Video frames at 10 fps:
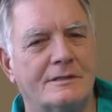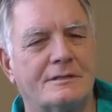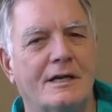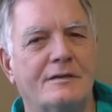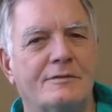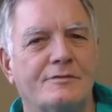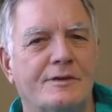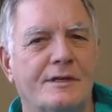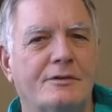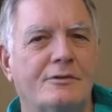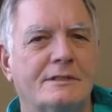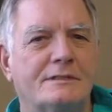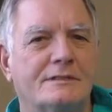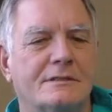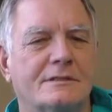kind of a funny
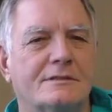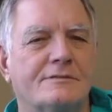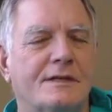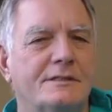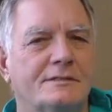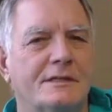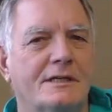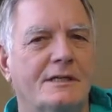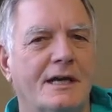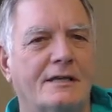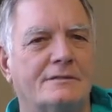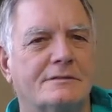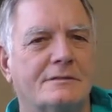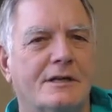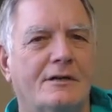question, because if I say
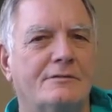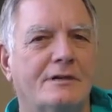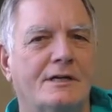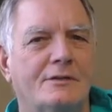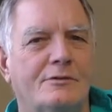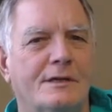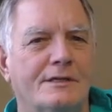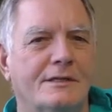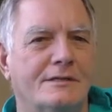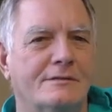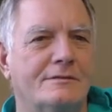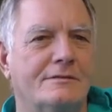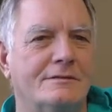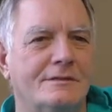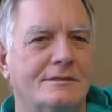yes, then how do I know I did?
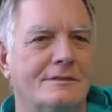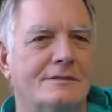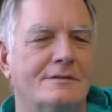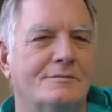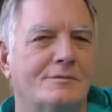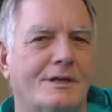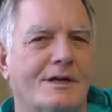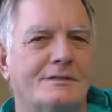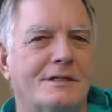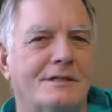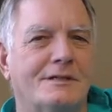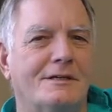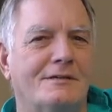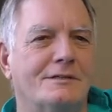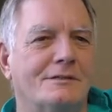But I'll tell
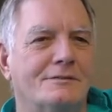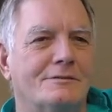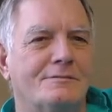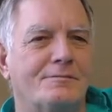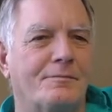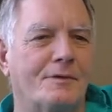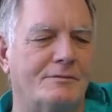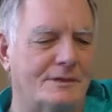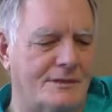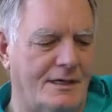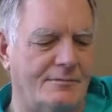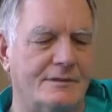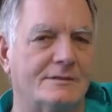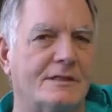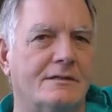you how I know. One time
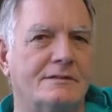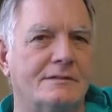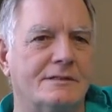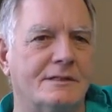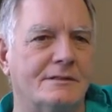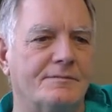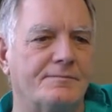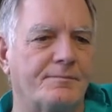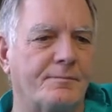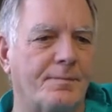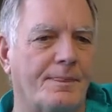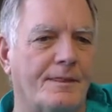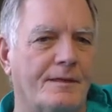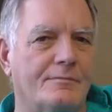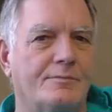I was down
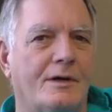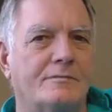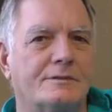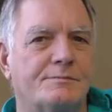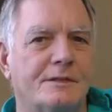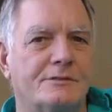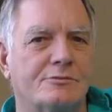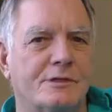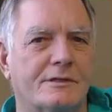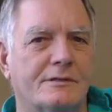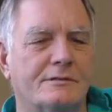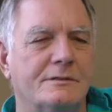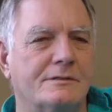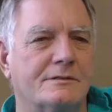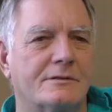in Palm Springs working
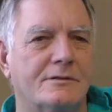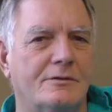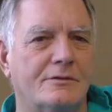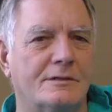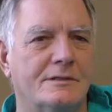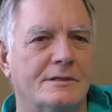years ago,